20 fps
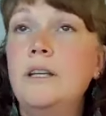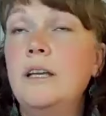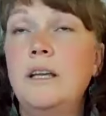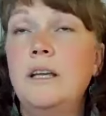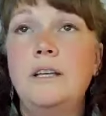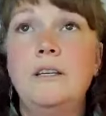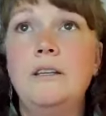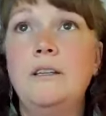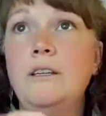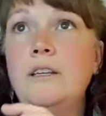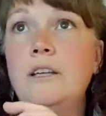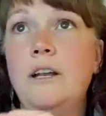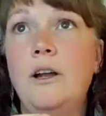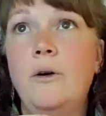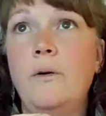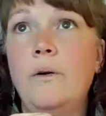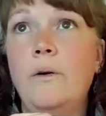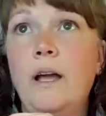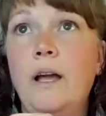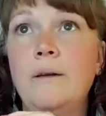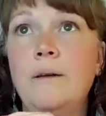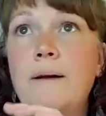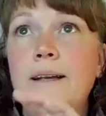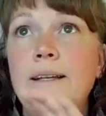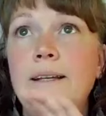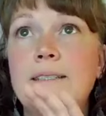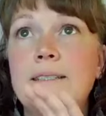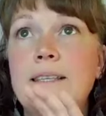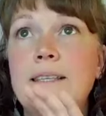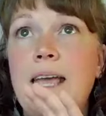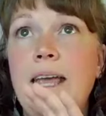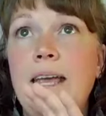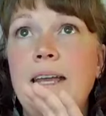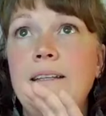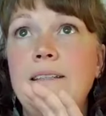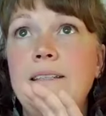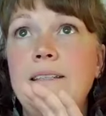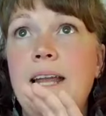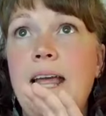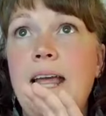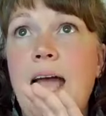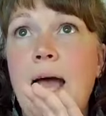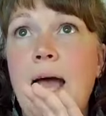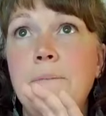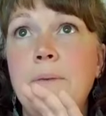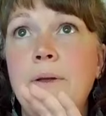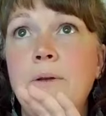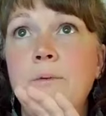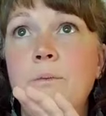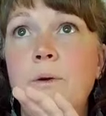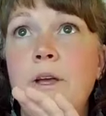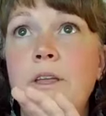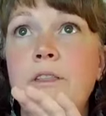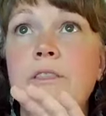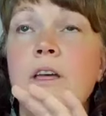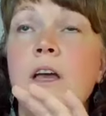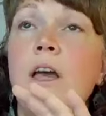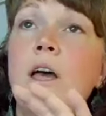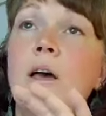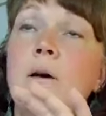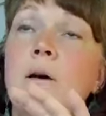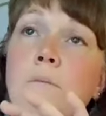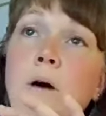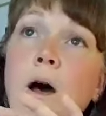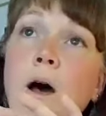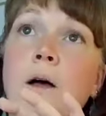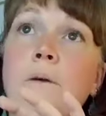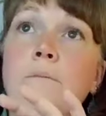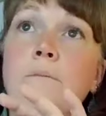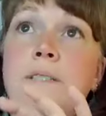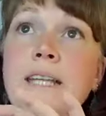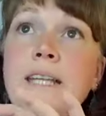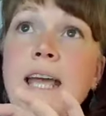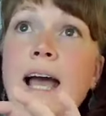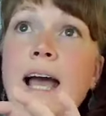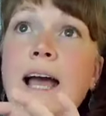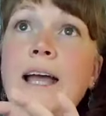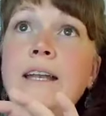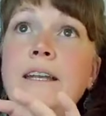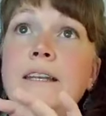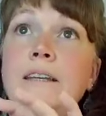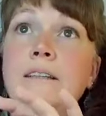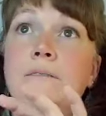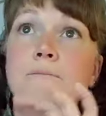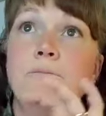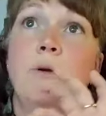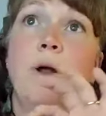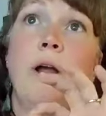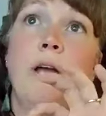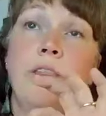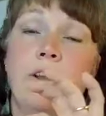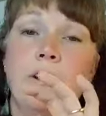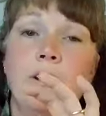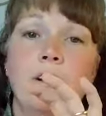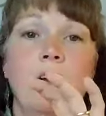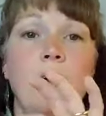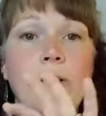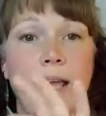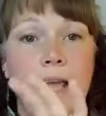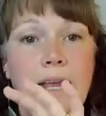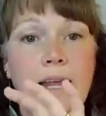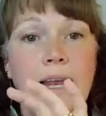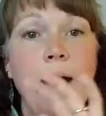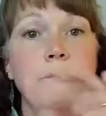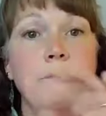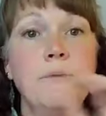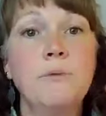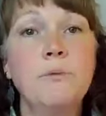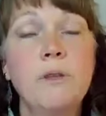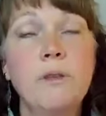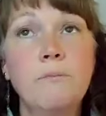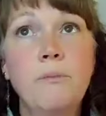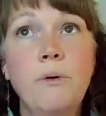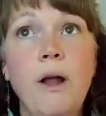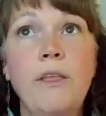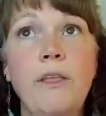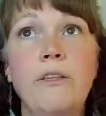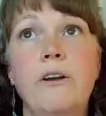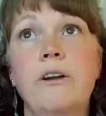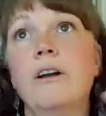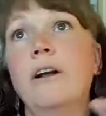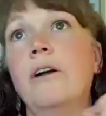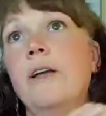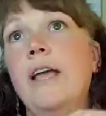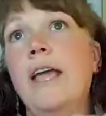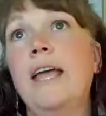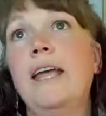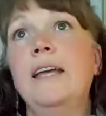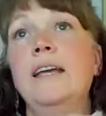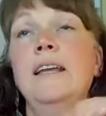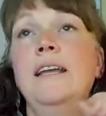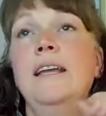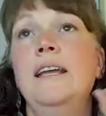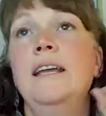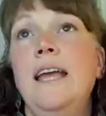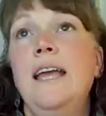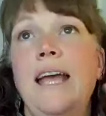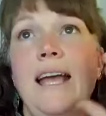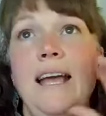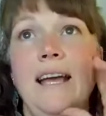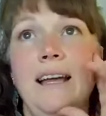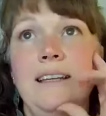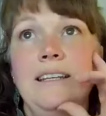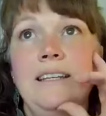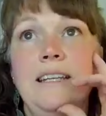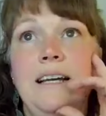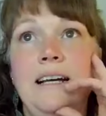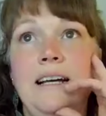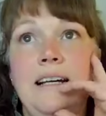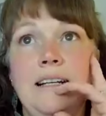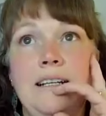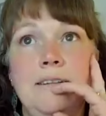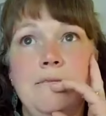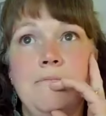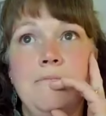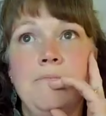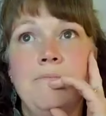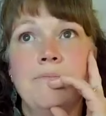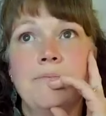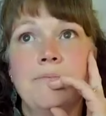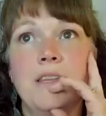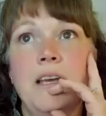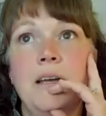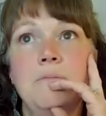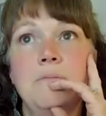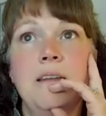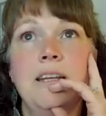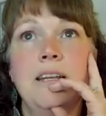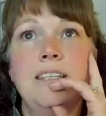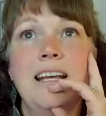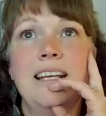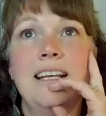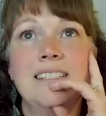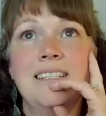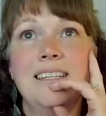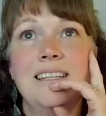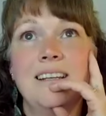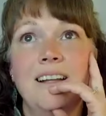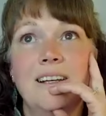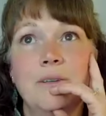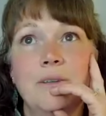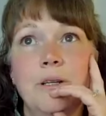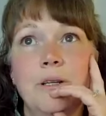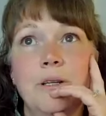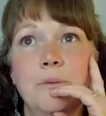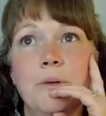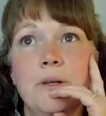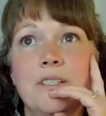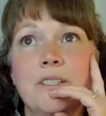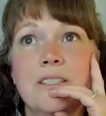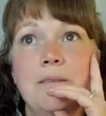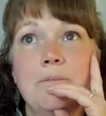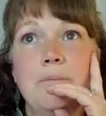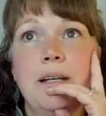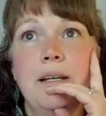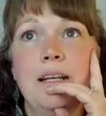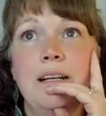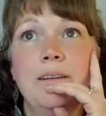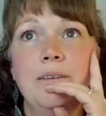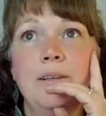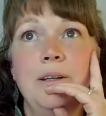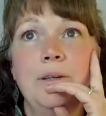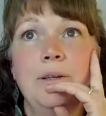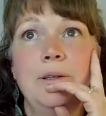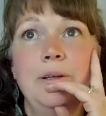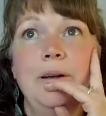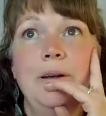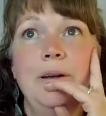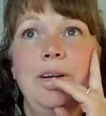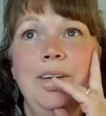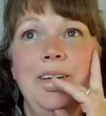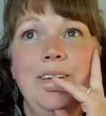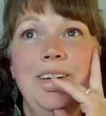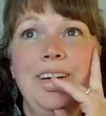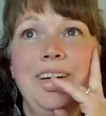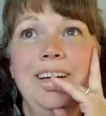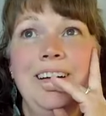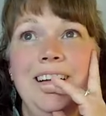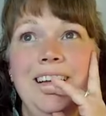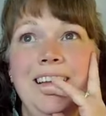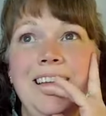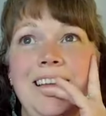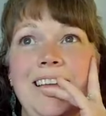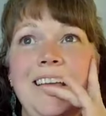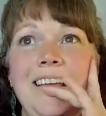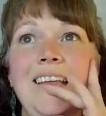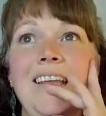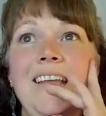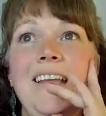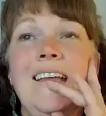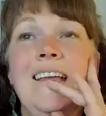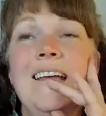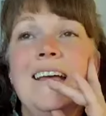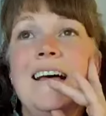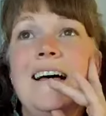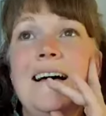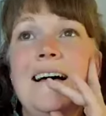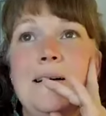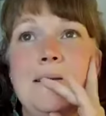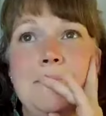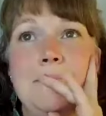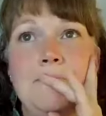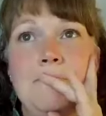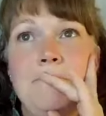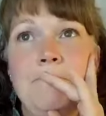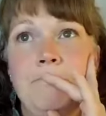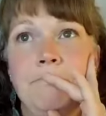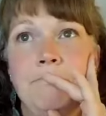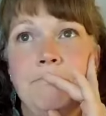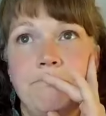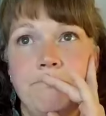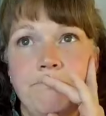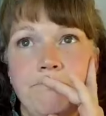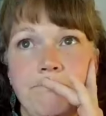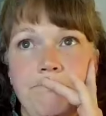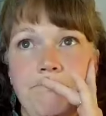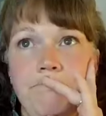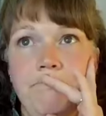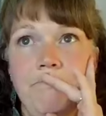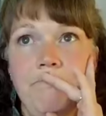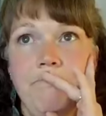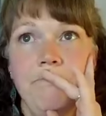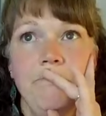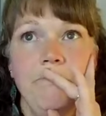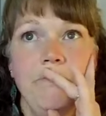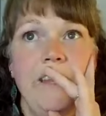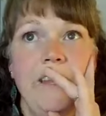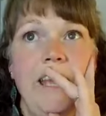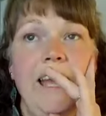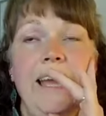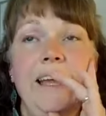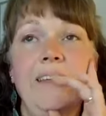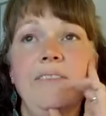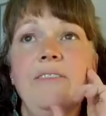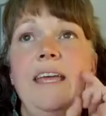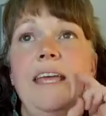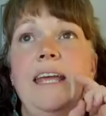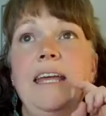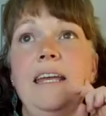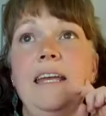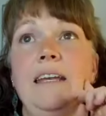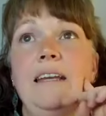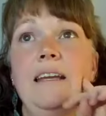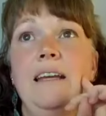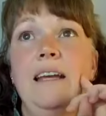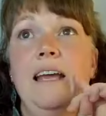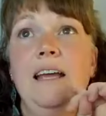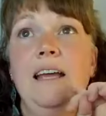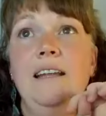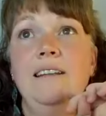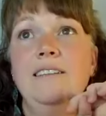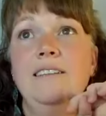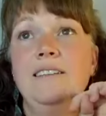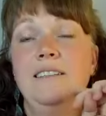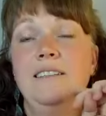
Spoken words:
I might say, did it happen with mom, dad, brother? Okay, it happened with brother. Okay. And I'm testing on a real person, but I don't know who. Um, and then